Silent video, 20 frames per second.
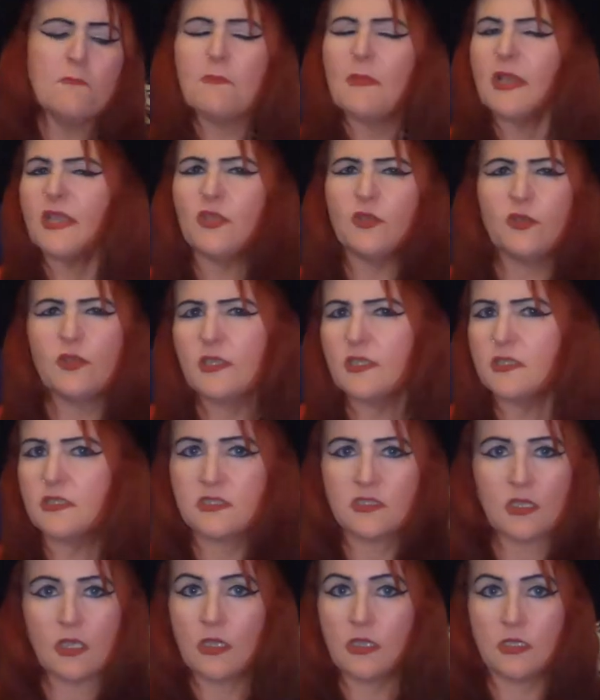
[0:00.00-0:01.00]
My
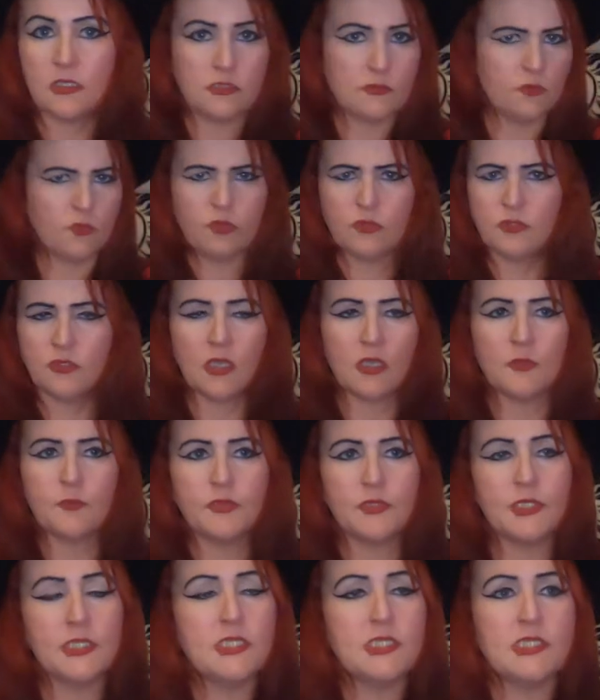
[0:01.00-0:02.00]
youngest daughter will not
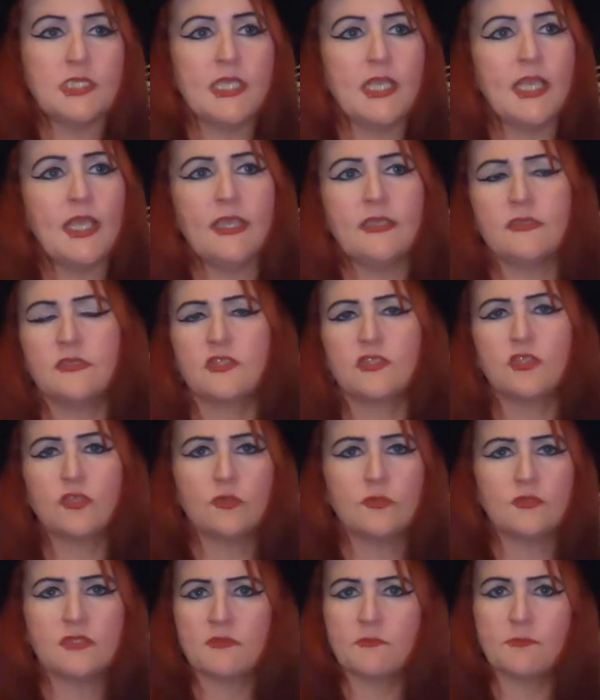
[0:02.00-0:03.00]
appreciate
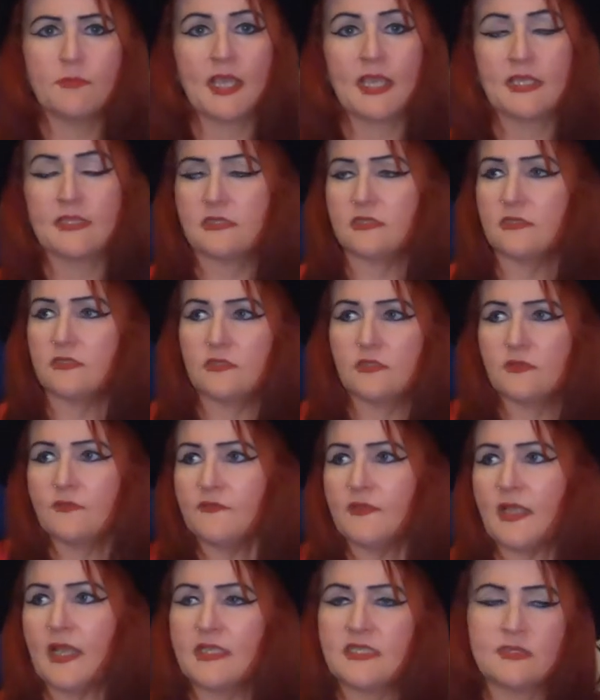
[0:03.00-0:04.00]
skulls and bats and
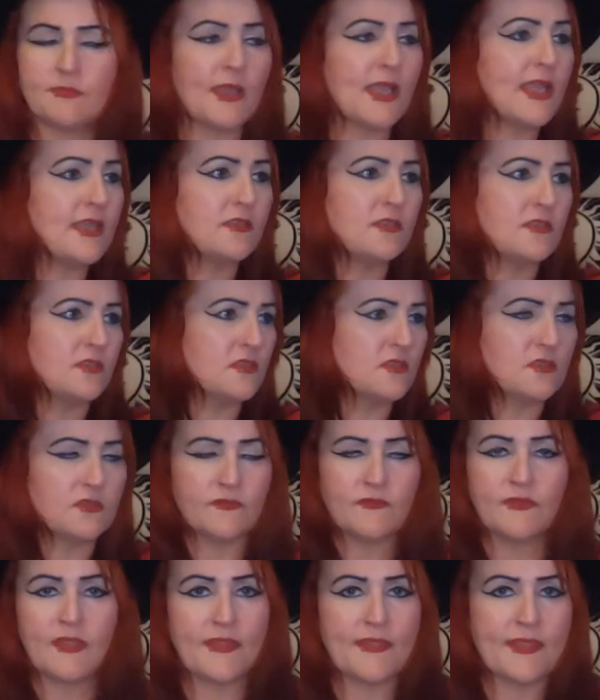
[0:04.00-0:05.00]
stuff like that, spiders and
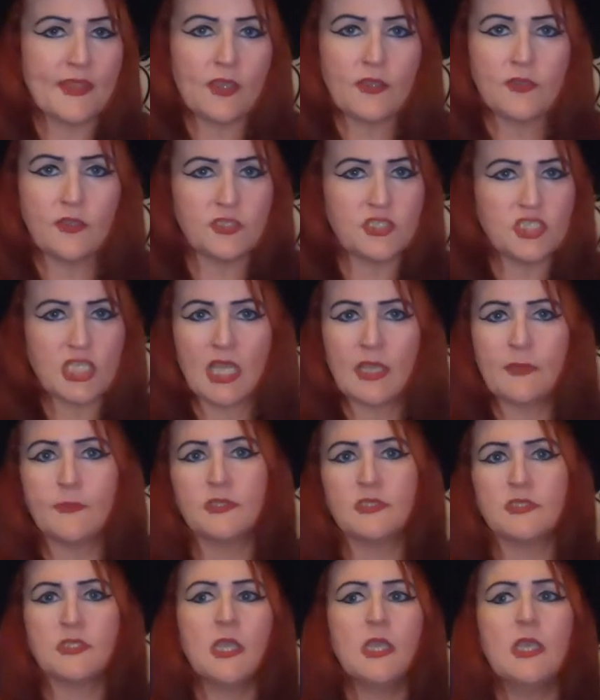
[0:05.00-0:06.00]
stuff like that on her
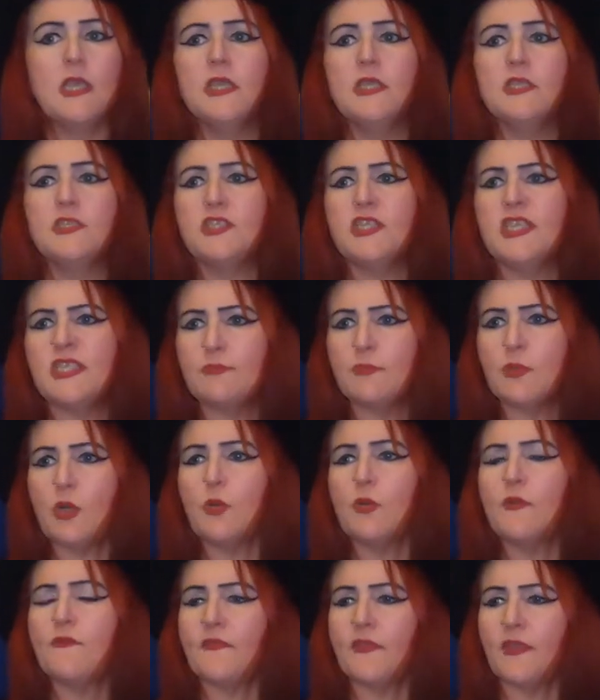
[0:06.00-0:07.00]
pyjamas. She's
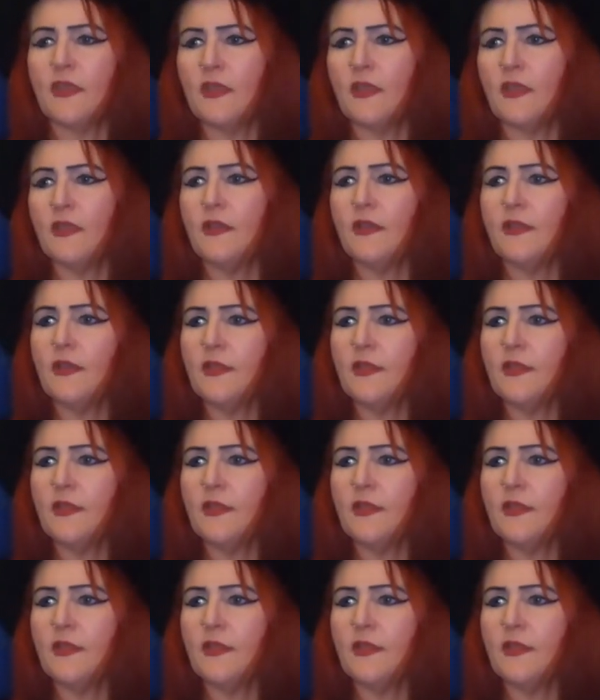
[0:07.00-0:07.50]
more of the